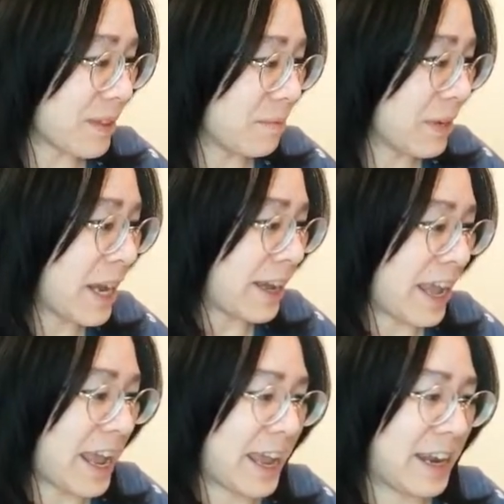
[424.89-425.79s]
Yeah,
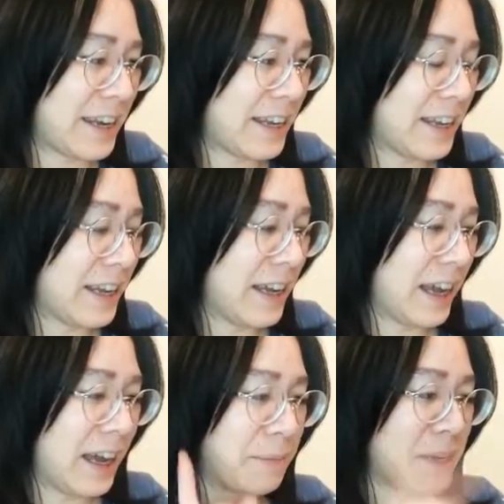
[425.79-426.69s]
and
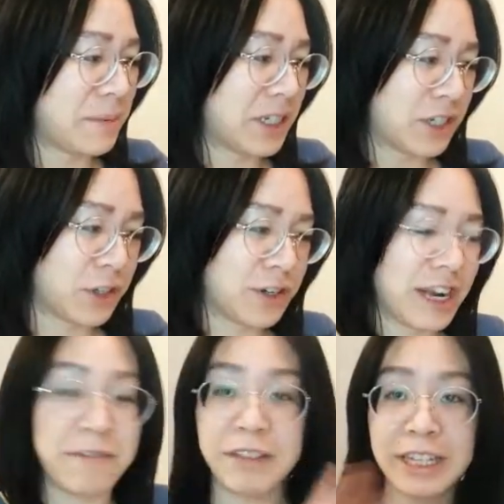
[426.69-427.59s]
I pretty much turned
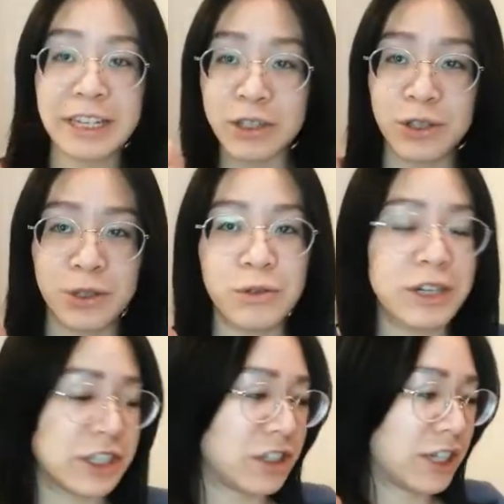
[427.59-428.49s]
everything into
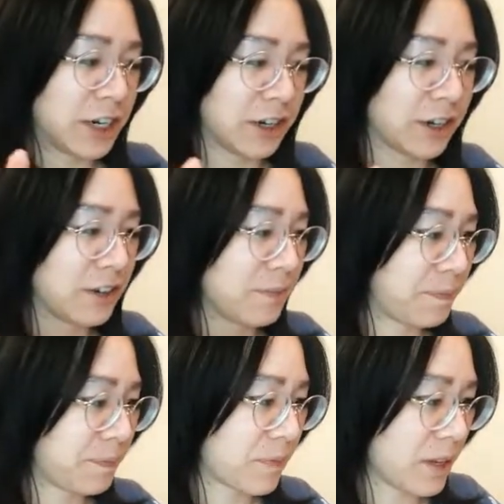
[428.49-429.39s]
a sticker
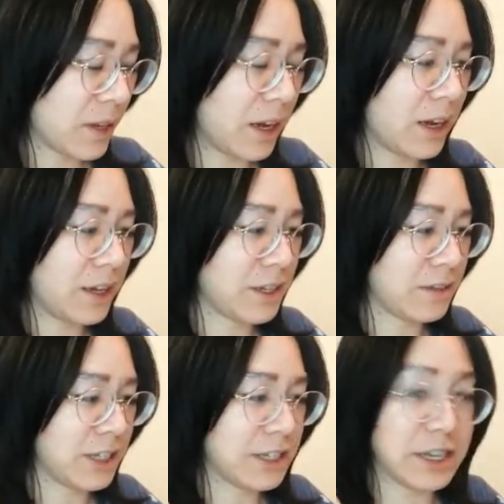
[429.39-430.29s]

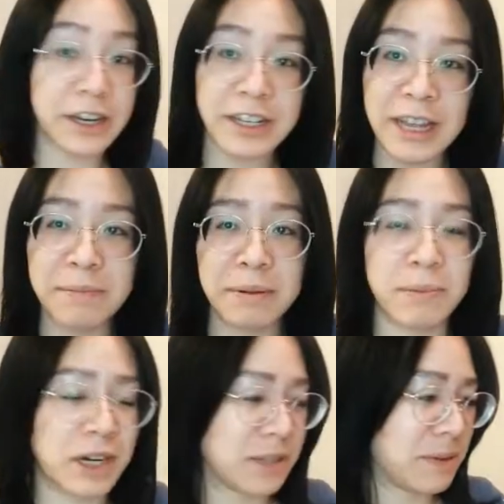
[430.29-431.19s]
using duct tape and
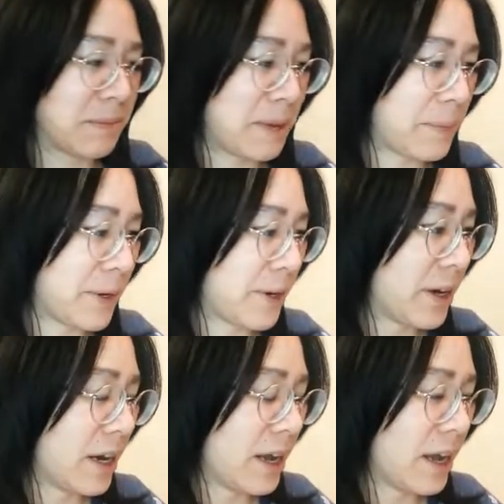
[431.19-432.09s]
parchment paper.
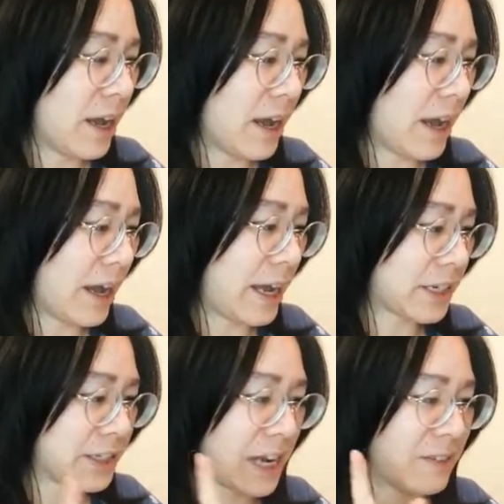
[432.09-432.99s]
I
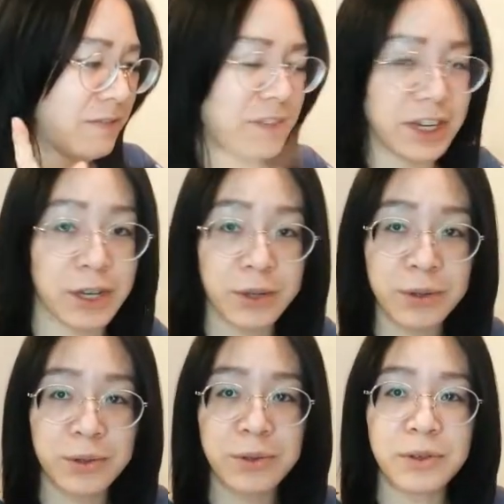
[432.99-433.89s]
actually have a
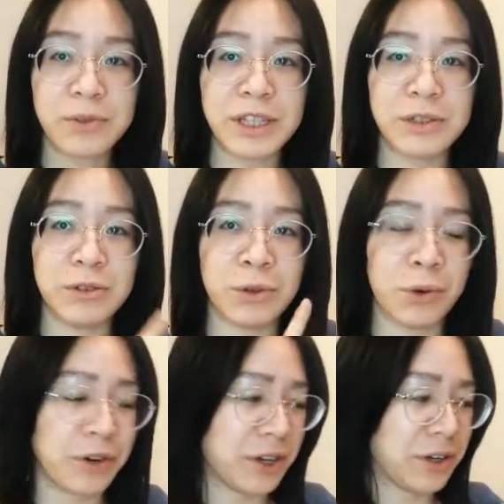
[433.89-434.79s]
video with a
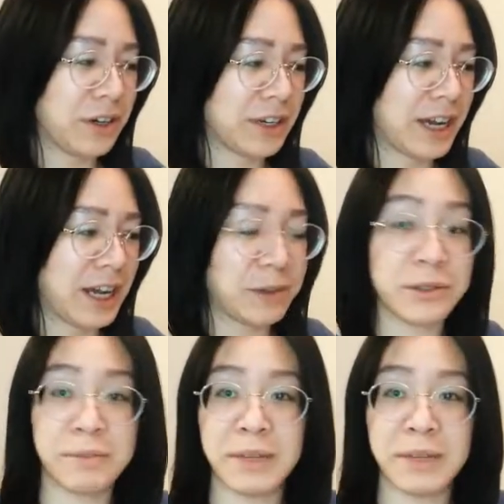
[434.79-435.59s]
tutorial on how to